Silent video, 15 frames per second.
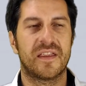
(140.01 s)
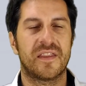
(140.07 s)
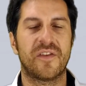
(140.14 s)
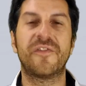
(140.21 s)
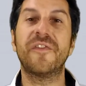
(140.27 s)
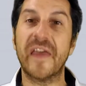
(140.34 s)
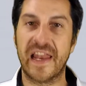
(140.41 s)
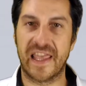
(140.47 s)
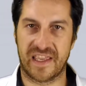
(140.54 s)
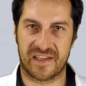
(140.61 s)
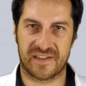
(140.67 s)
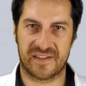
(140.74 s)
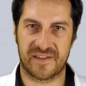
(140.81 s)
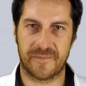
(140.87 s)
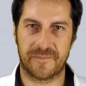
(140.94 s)
the
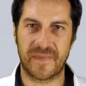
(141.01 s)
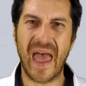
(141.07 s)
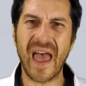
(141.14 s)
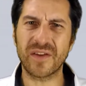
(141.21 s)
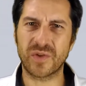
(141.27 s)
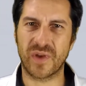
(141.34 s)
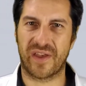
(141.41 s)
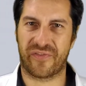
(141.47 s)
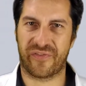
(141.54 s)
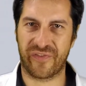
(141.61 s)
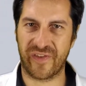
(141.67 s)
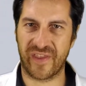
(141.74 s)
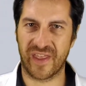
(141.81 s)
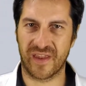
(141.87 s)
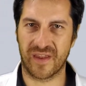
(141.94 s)
feelings. How do I
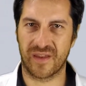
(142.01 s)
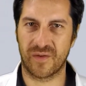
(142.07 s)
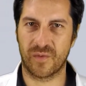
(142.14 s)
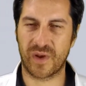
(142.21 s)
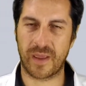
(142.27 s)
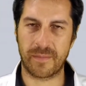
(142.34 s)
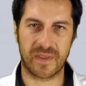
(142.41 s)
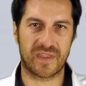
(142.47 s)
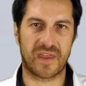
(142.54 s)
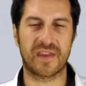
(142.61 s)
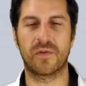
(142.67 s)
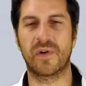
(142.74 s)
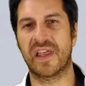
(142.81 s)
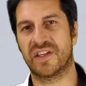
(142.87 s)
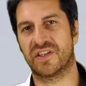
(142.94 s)
feel when I'm in
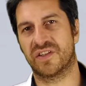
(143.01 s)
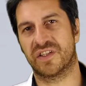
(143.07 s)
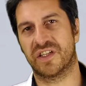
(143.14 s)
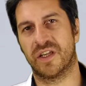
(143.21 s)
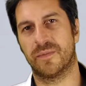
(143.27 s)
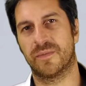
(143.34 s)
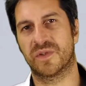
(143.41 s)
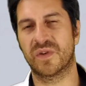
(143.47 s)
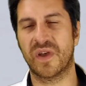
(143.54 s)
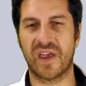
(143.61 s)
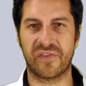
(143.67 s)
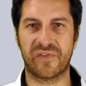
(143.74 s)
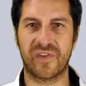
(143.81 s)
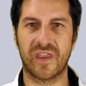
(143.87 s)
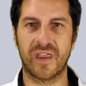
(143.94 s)
that relationship? Do
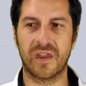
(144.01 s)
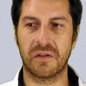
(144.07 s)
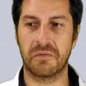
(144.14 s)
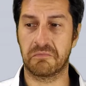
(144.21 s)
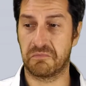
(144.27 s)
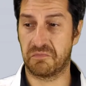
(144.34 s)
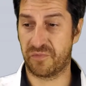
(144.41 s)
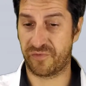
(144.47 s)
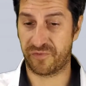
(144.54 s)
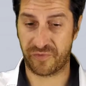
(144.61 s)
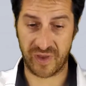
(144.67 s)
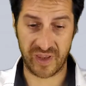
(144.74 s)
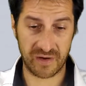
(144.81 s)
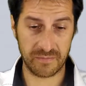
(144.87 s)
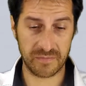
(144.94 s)
I feel
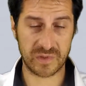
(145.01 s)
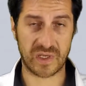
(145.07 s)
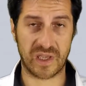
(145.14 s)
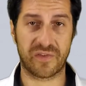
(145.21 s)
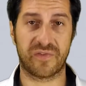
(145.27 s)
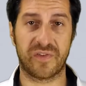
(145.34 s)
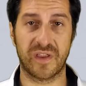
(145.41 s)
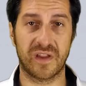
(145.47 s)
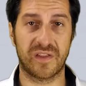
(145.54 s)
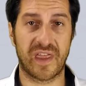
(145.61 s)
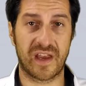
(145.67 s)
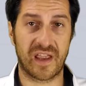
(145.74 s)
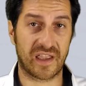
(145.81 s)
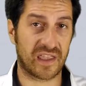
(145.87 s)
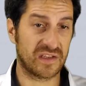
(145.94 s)
freedom? Do I feel
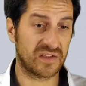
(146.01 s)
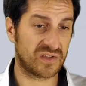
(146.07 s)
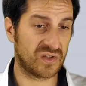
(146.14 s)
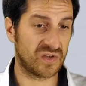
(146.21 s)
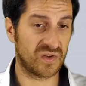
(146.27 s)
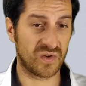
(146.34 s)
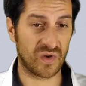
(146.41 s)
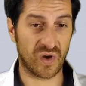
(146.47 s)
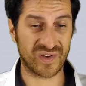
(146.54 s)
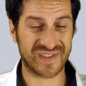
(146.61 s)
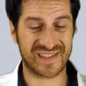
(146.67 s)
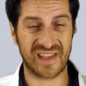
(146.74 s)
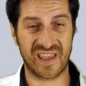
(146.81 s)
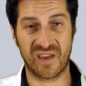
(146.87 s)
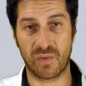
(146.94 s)
that I can do or
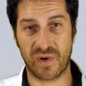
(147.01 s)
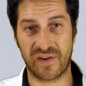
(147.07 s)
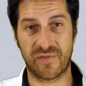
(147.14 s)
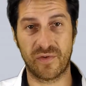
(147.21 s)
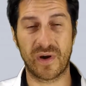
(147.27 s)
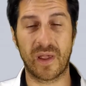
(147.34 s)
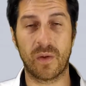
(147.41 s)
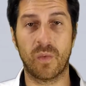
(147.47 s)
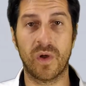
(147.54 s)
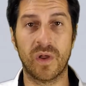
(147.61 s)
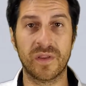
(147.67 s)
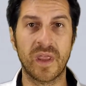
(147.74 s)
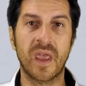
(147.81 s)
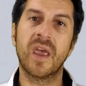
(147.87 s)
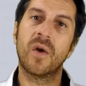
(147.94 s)
say whatever I
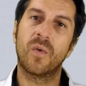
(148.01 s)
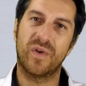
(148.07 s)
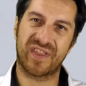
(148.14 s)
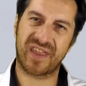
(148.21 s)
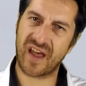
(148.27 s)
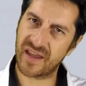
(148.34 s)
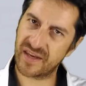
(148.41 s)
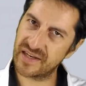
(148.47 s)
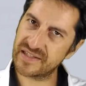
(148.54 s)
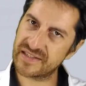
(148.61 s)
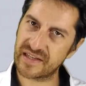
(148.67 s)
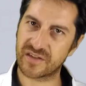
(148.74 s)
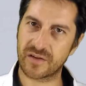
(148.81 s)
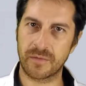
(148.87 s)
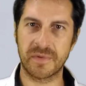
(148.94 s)
want with
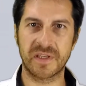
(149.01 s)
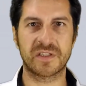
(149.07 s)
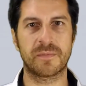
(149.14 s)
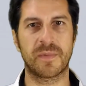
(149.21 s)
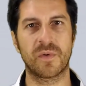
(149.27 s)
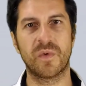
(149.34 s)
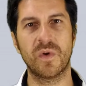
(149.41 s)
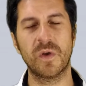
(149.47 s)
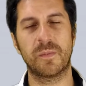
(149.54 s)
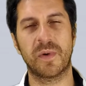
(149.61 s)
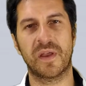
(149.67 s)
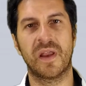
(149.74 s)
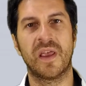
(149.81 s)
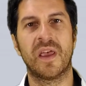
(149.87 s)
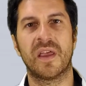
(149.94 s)
kindness? I don't mean to be rude,
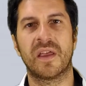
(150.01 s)
but